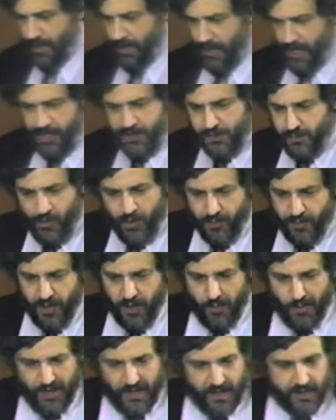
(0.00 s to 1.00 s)
I smoke
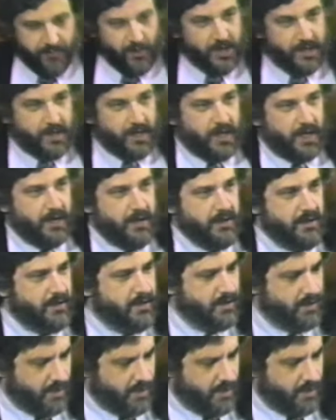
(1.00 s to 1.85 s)
marijuana every day.